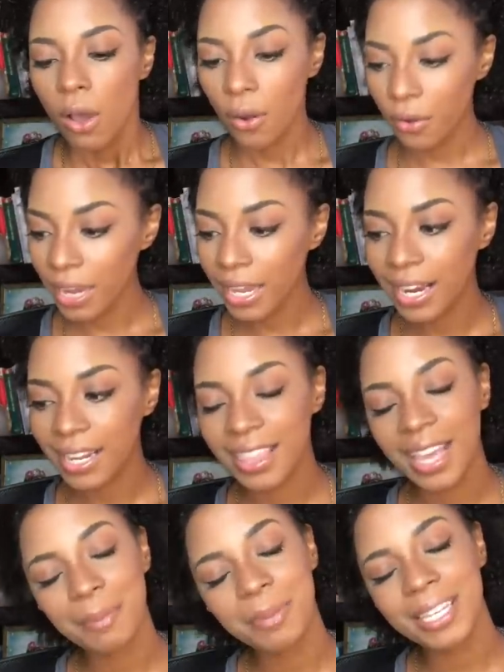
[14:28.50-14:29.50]
All right,
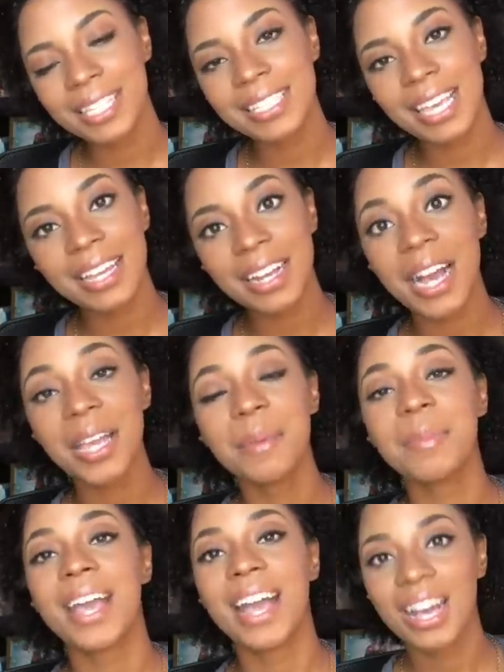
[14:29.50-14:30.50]
that being said, I
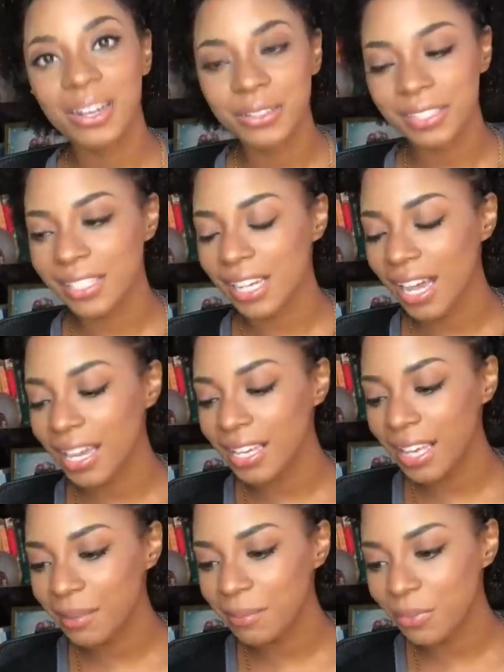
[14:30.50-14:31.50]
am out.
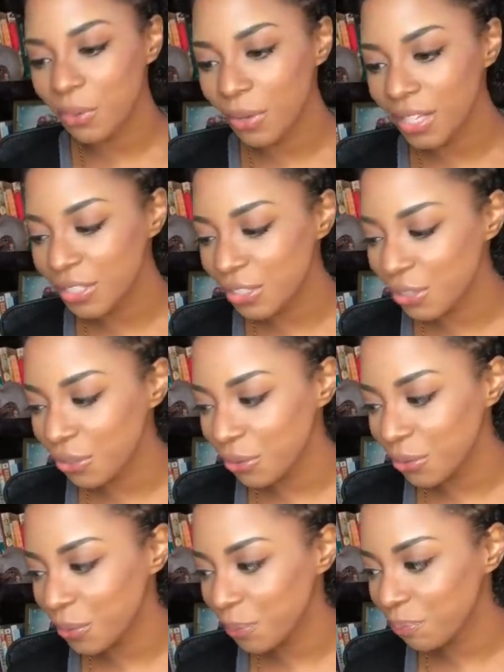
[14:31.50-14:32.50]
I am going
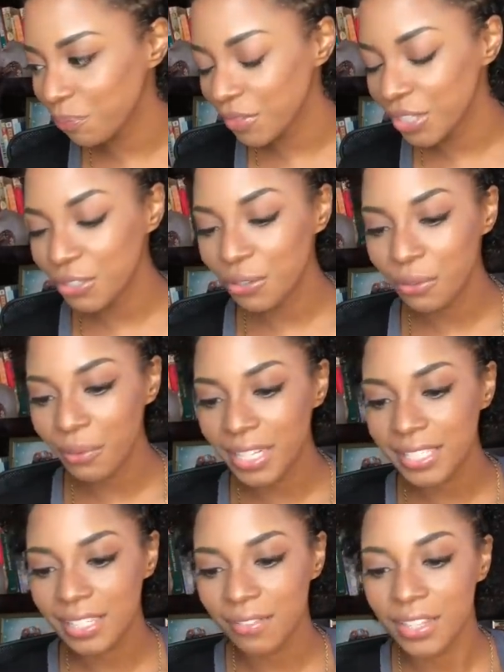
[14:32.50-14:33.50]
to do the
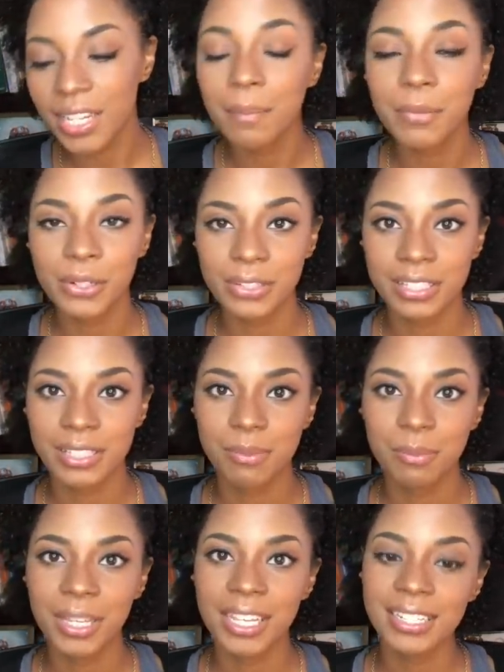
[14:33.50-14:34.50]
rest of the numbers
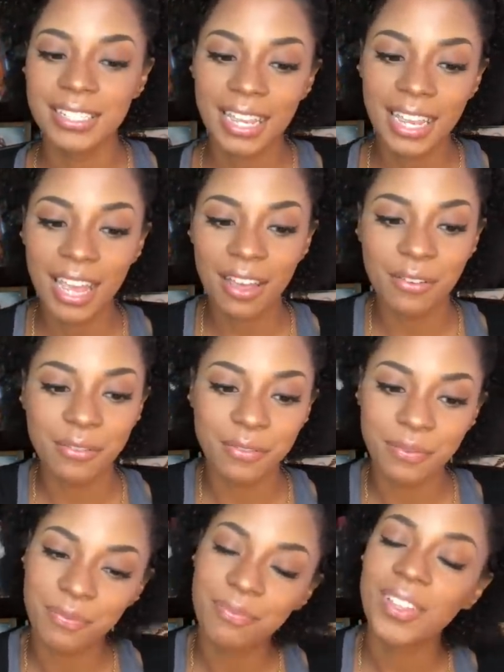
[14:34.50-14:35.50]
because I have
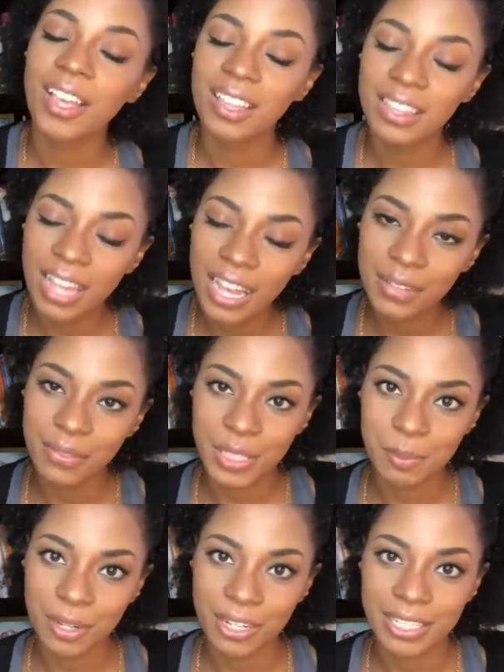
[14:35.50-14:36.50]
a lot of
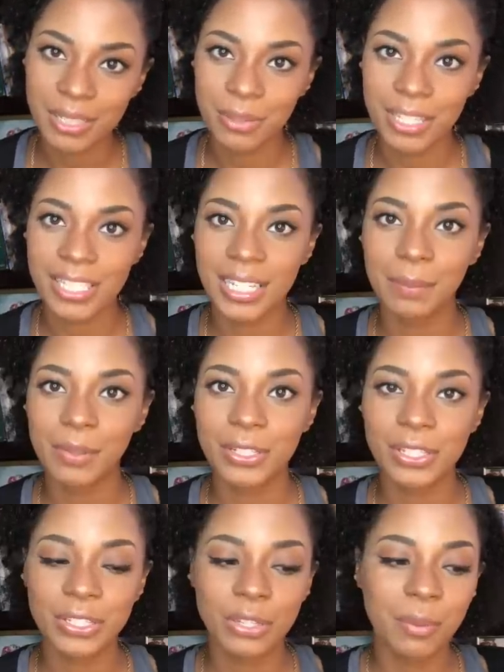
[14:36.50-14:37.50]
experiences with these
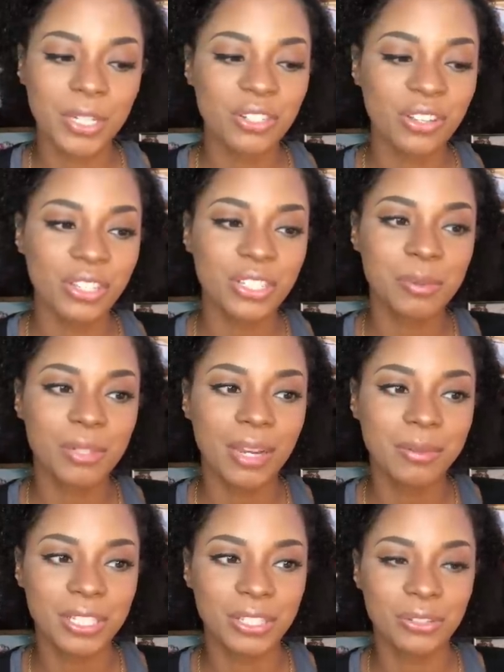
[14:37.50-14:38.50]
numbers. So make sure that you're
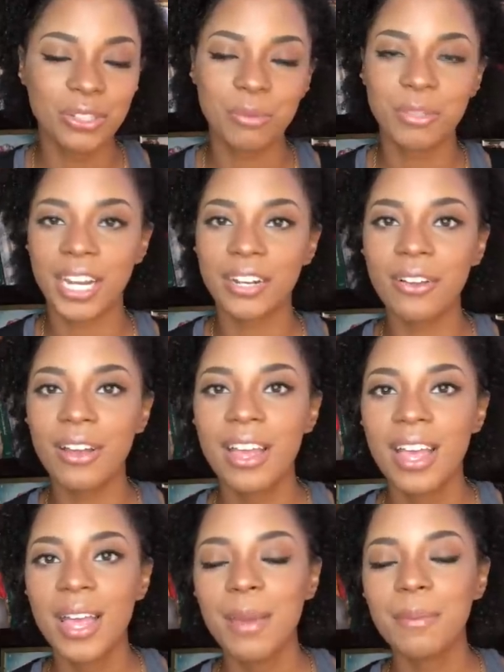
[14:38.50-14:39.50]
subscribed to this YouTube channel
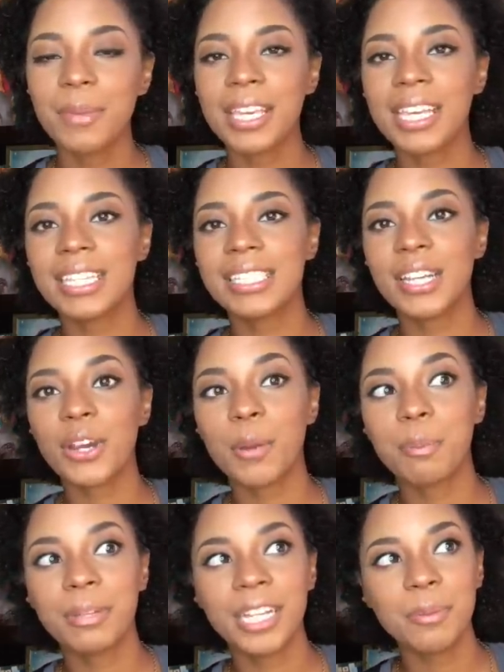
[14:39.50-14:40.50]
because there
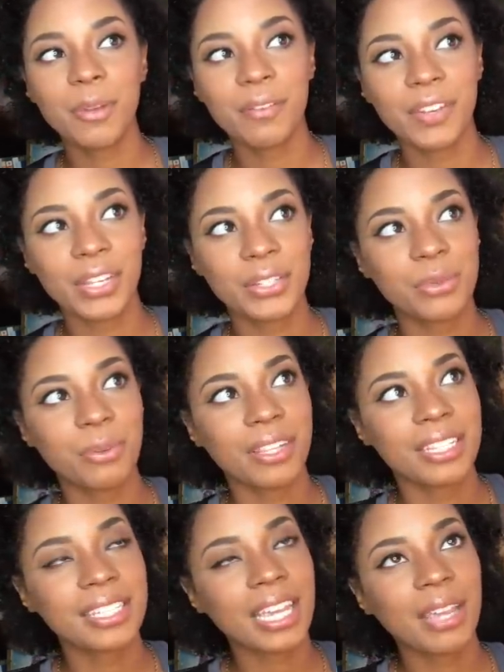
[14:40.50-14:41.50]
are plenty more videos where
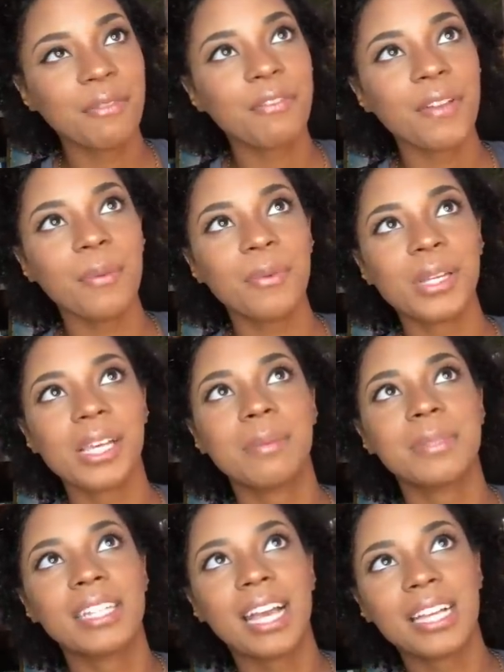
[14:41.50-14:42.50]
this came from when it
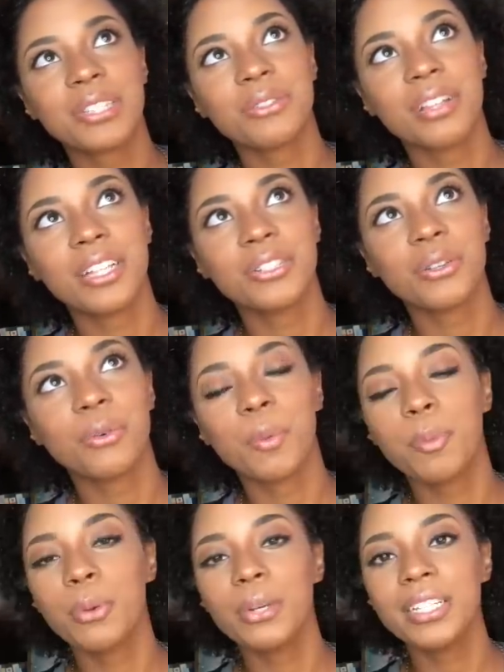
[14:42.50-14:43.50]
comes to astrological
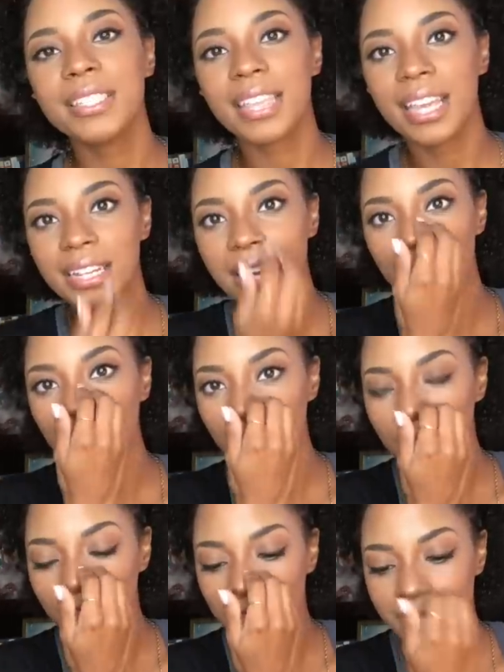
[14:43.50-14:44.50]
reports and
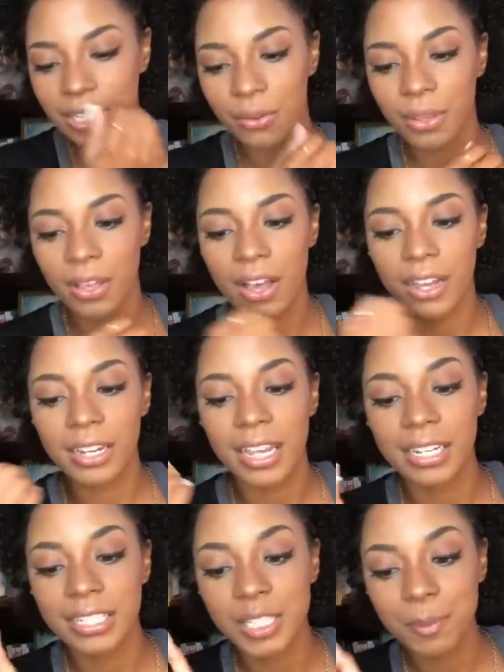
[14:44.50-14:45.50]
other events going on,
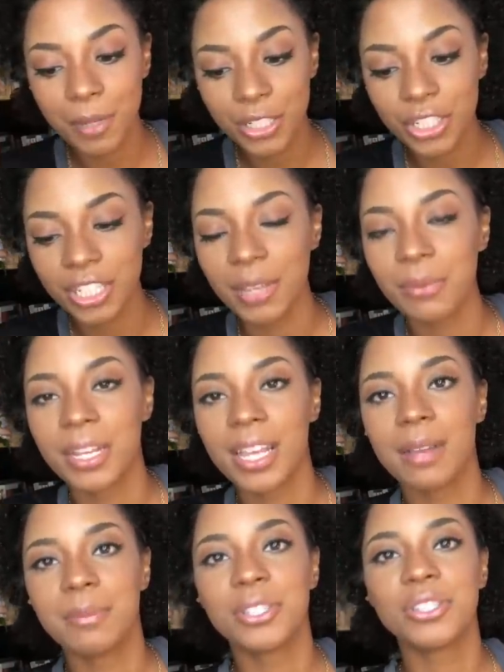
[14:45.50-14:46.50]
and especially when it
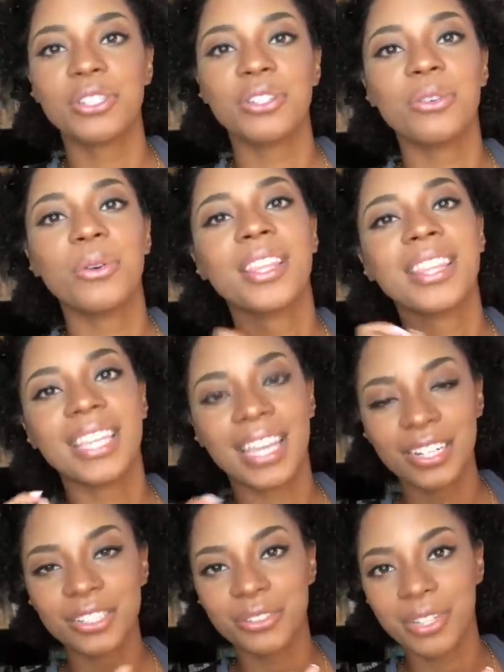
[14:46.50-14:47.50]
comes to the
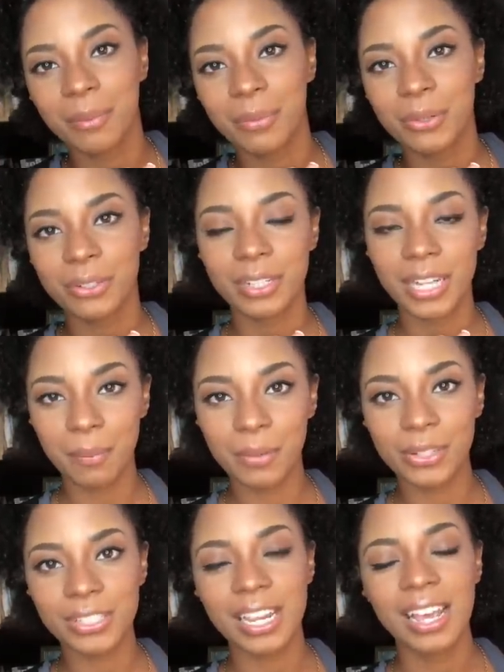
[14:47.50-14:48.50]
angel number
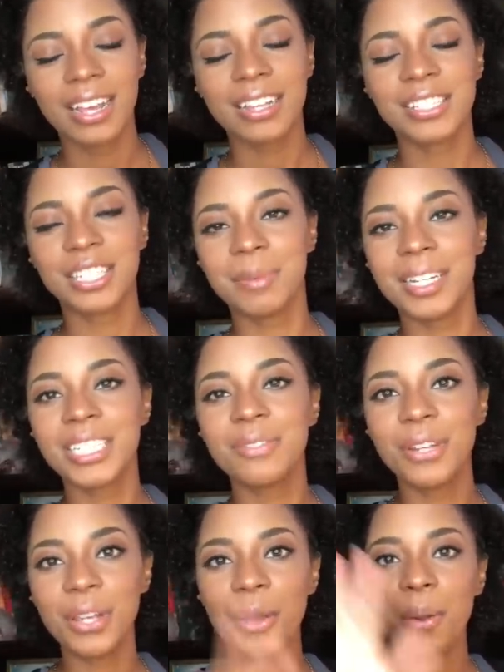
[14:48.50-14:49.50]
numbers. I'll see you in my next
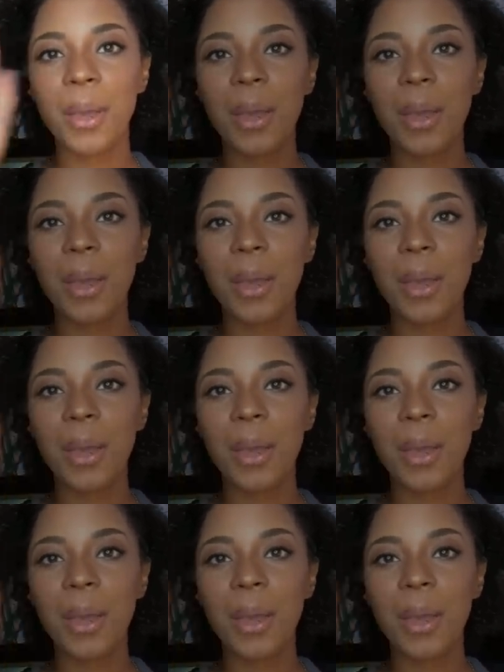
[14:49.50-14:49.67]
video.